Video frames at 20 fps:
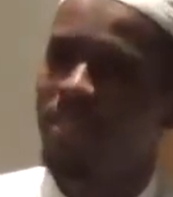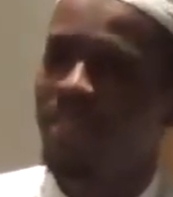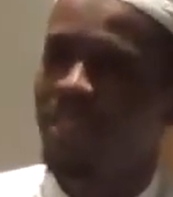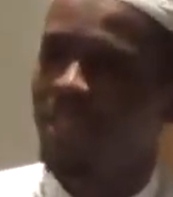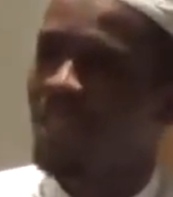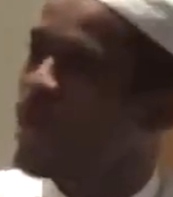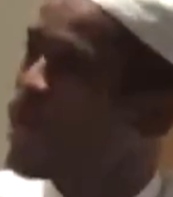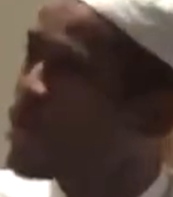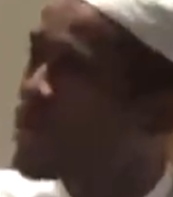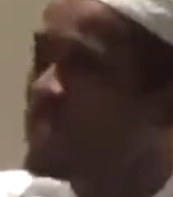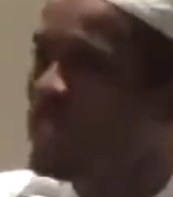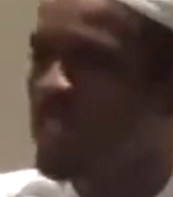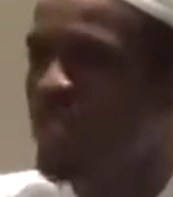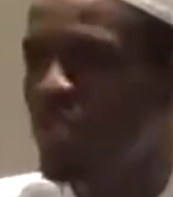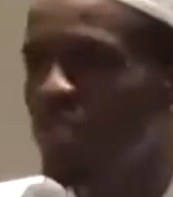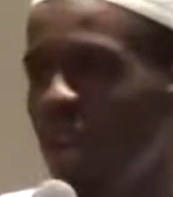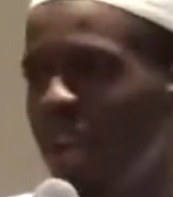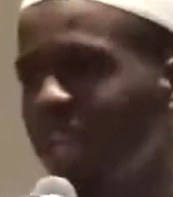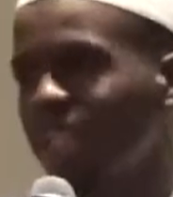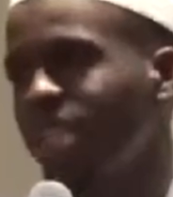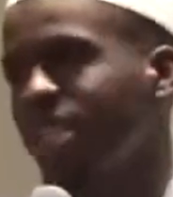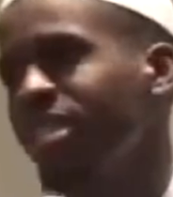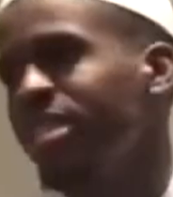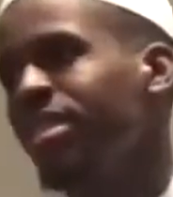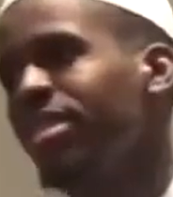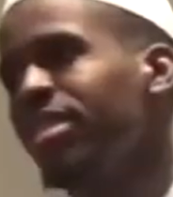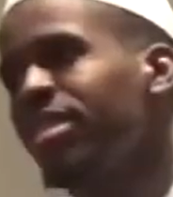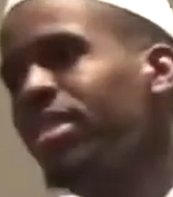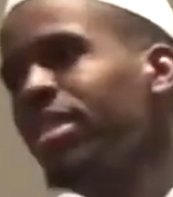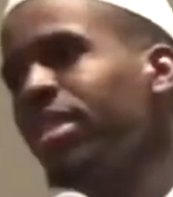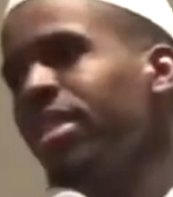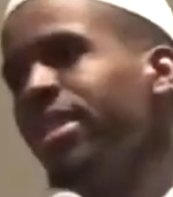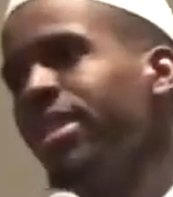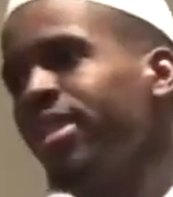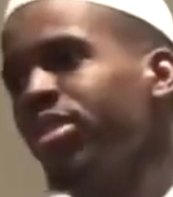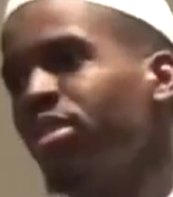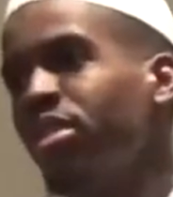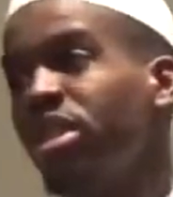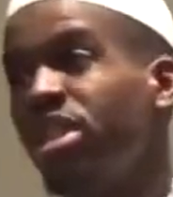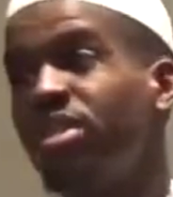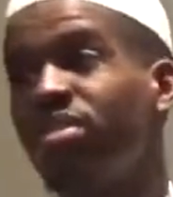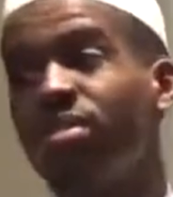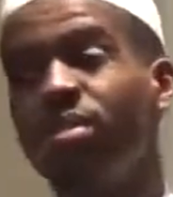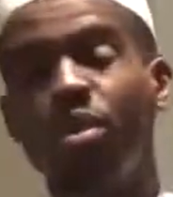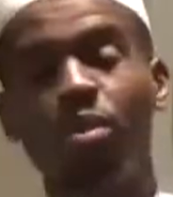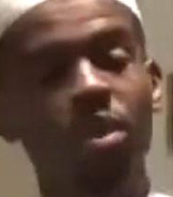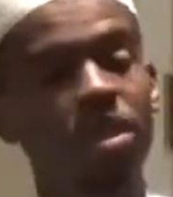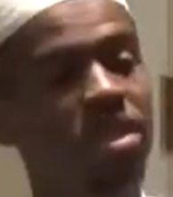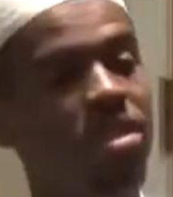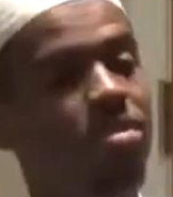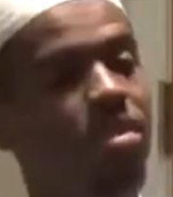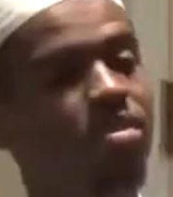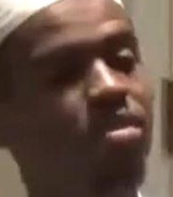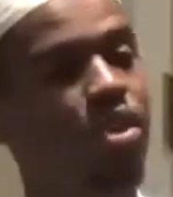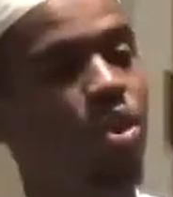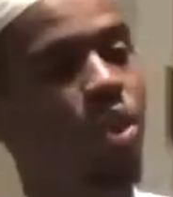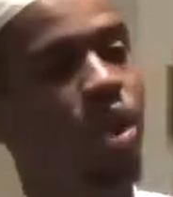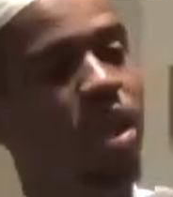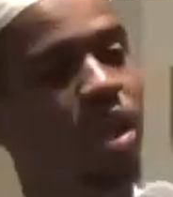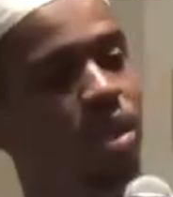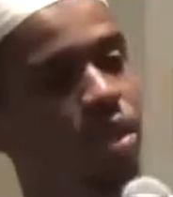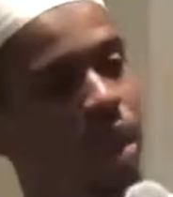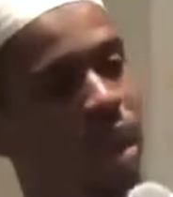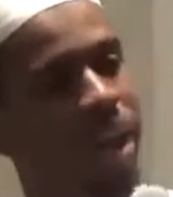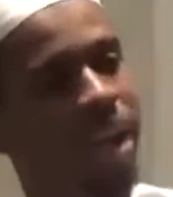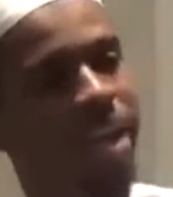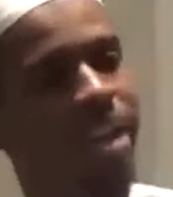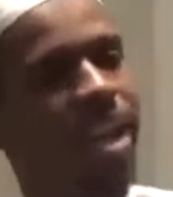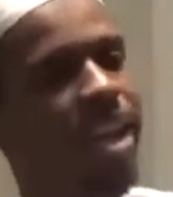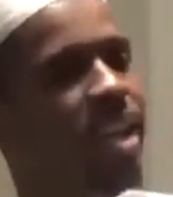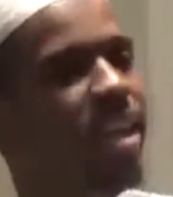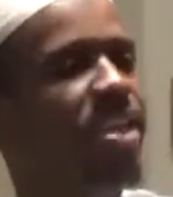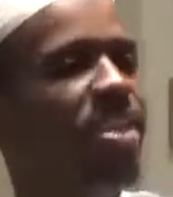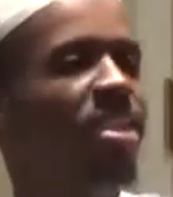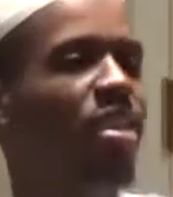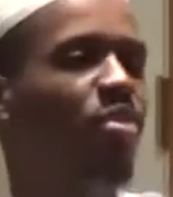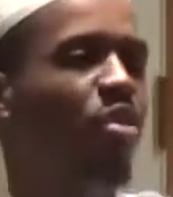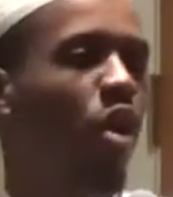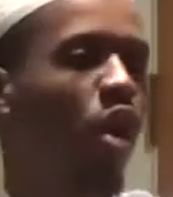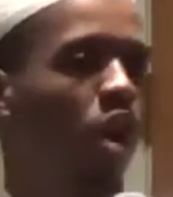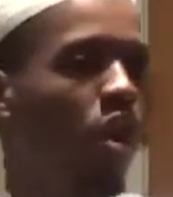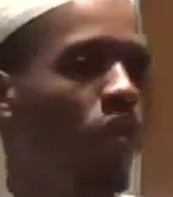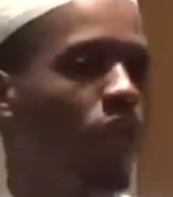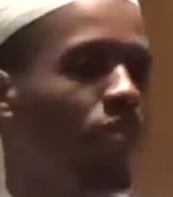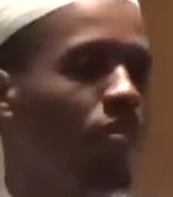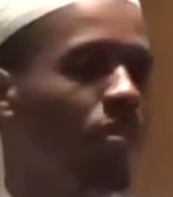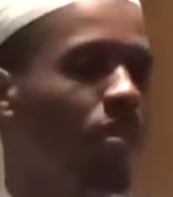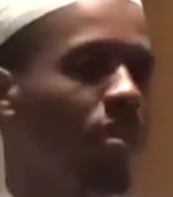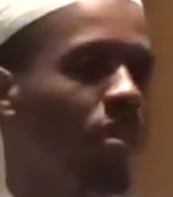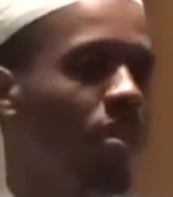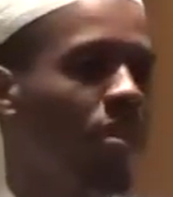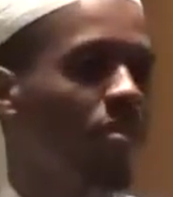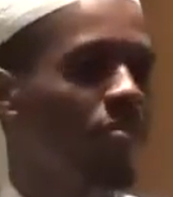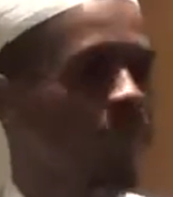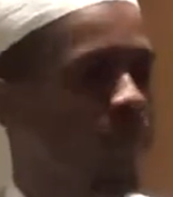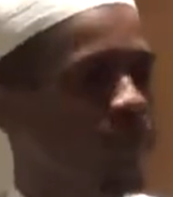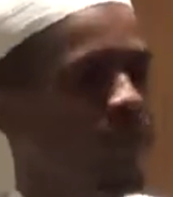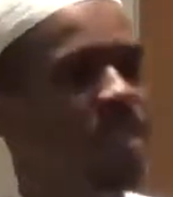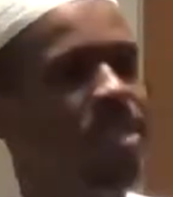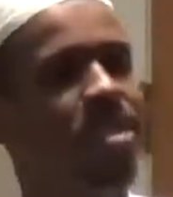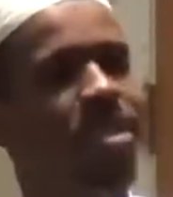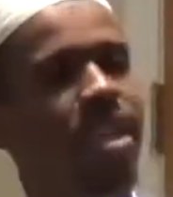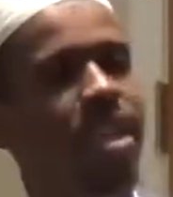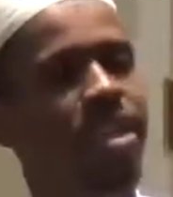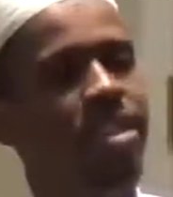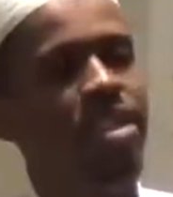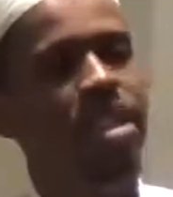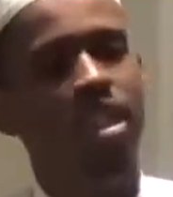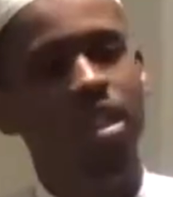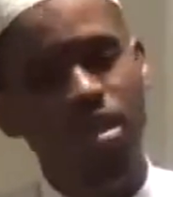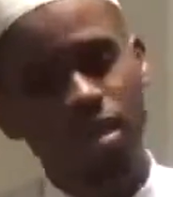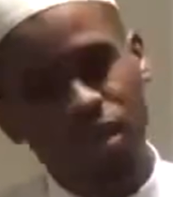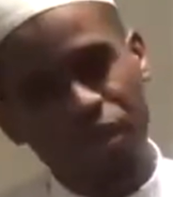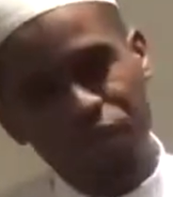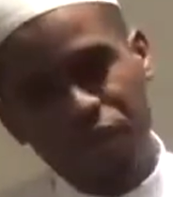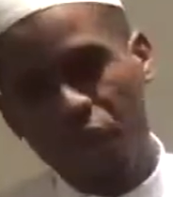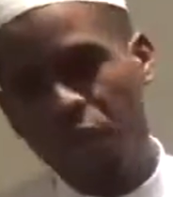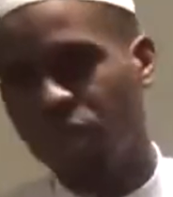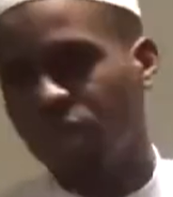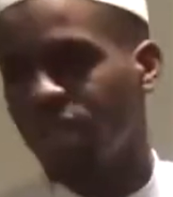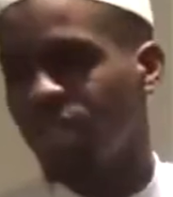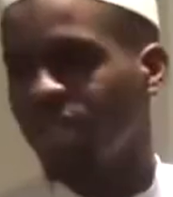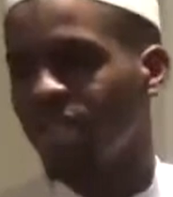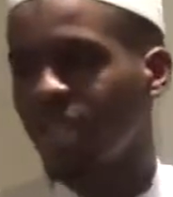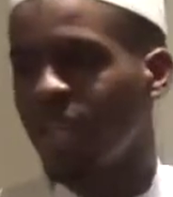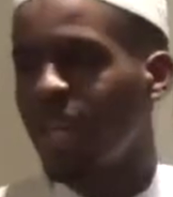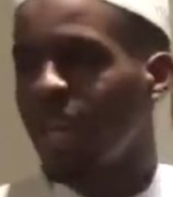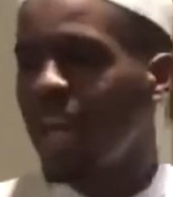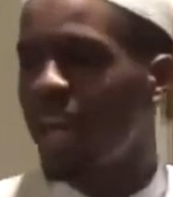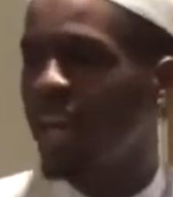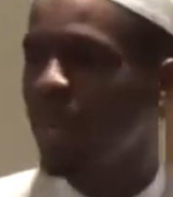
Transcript: So much distractions. So this is from the wisdom of going away, cutting yourself off from these things. You can focus.